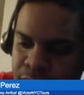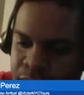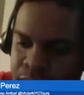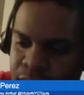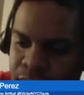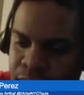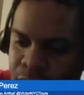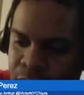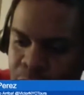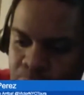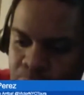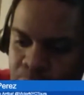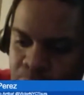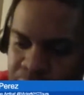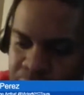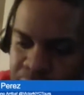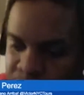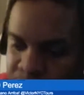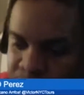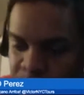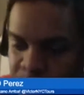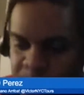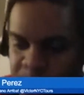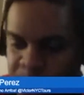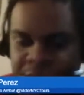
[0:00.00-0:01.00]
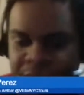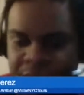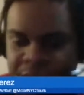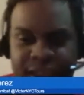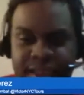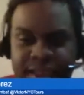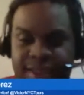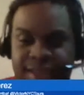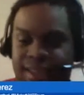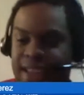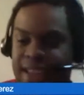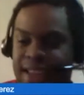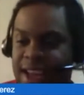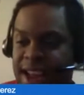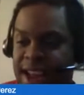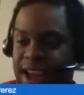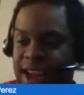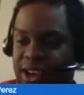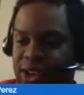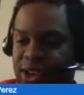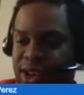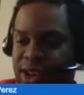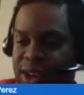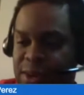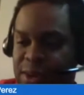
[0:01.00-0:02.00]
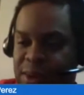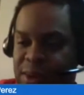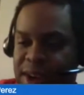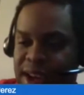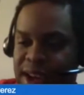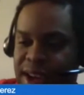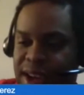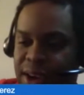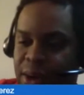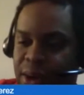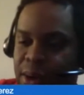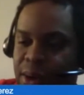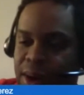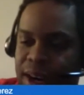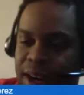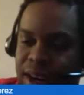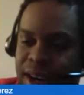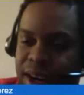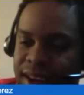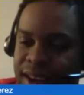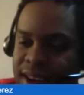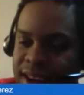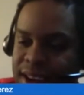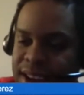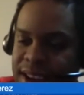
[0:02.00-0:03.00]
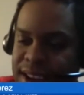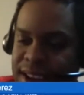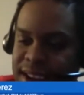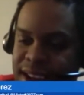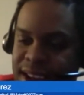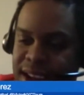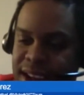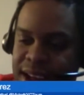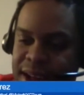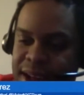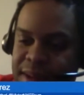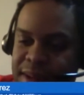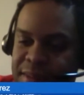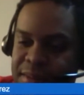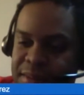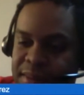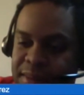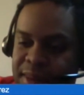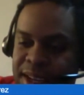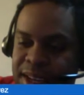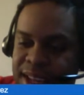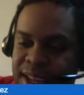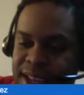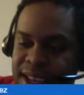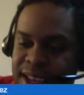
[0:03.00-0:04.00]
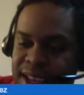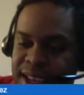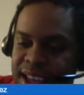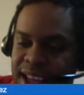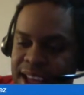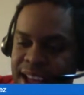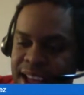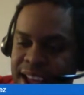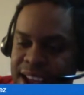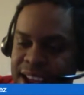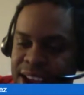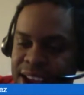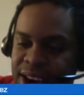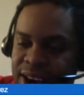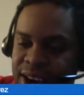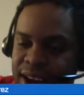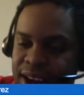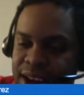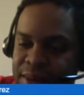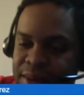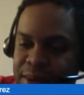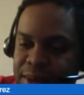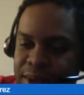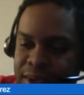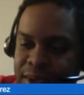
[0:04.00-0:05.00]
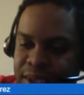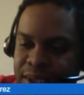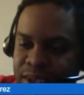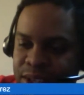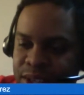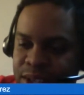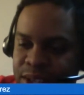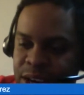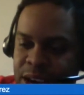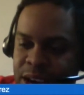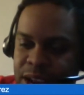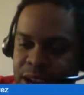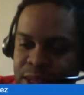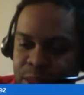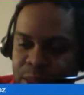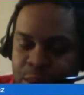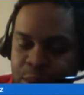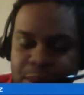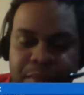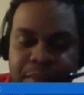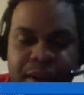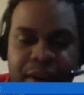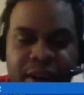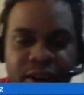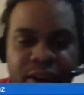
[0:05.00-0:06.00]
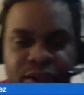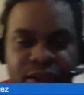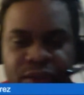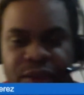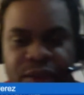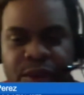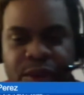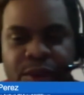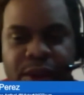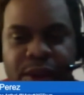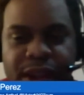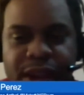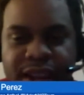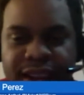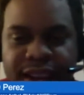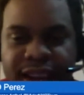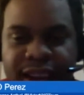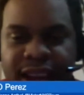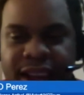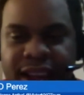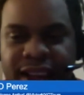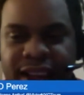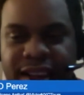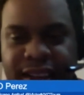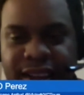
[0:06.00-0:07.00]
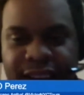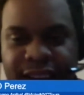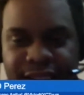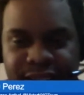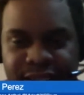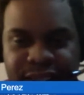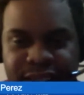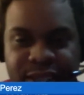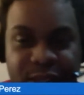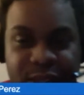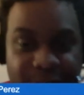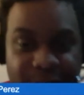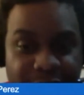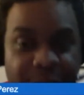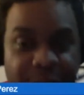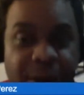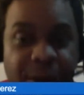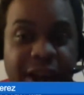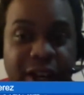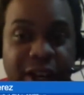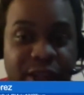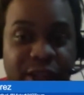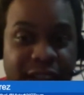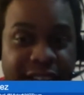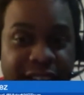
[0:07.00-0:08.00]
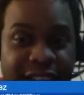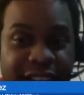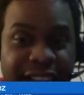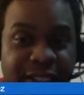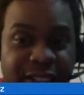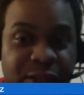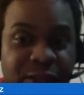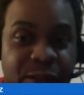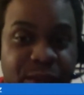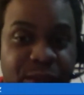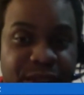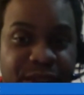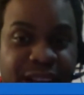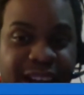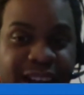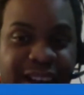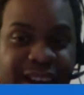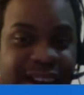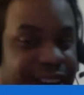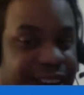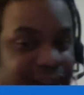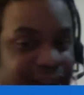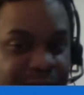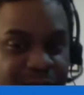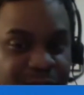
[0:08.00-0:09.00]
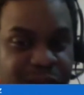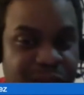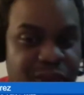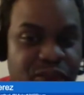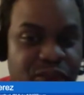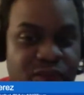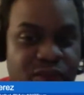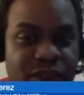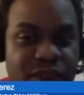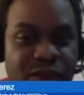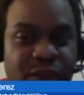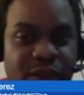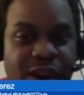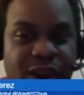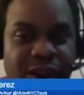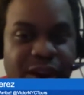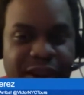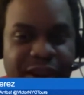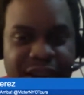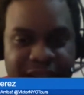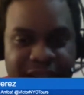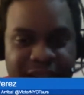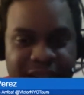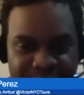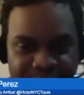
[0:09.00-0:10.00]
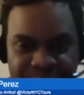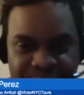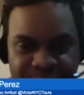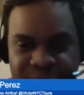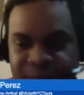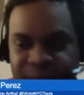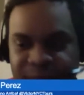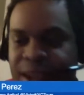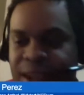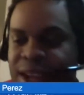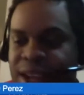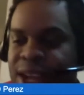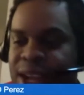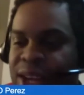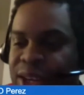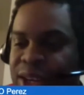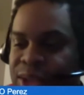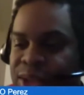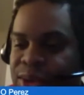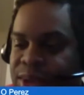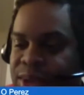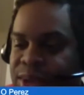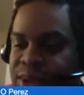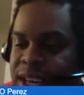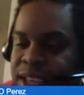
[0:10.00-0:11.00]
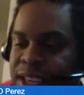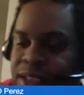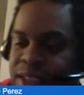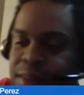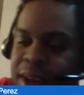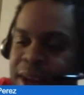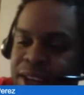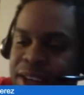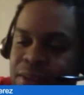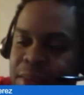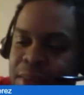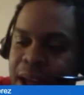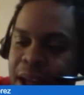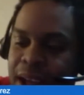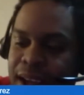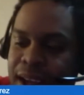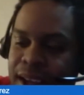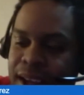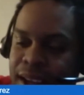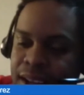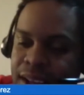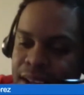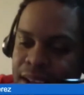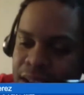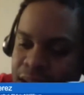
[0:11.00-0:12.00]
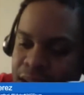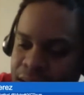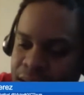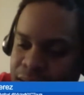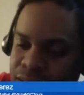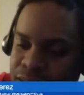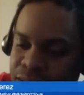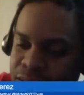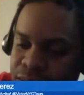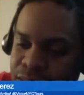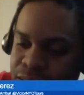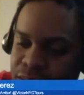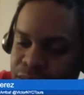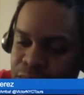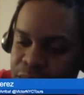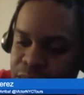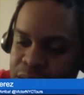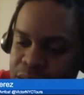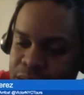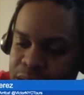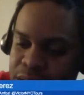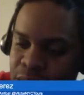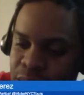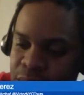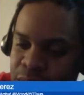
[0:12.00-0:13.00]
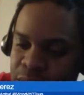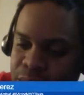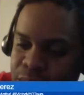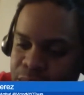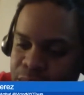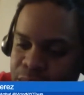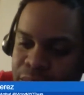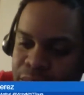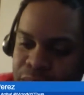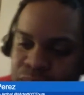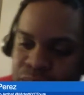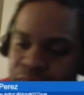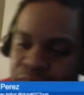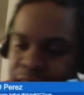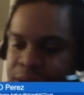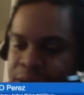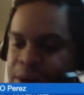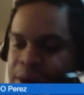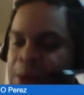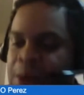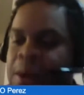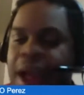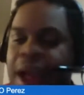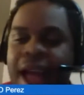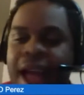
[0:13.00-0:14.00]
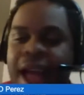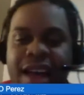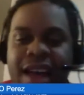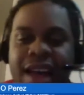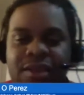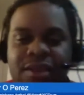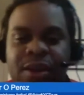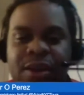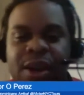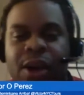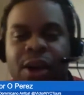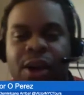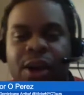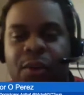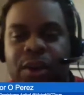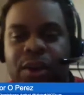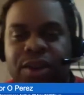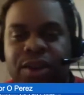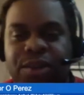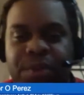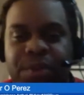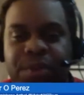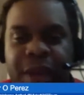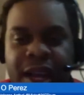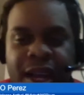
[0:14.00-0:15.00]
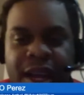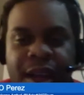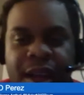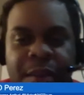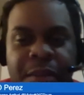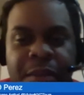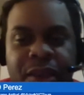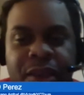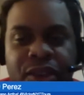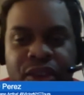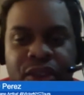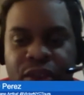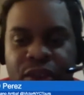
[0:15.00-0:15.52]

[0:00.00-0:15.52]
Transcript: Well, today actually we got quite lucky. AR gave us 3 players for the week, and today we actually got 2 signings, which is really rare that they do 2 signings back to back. So going in order, the first one that we had was Mr.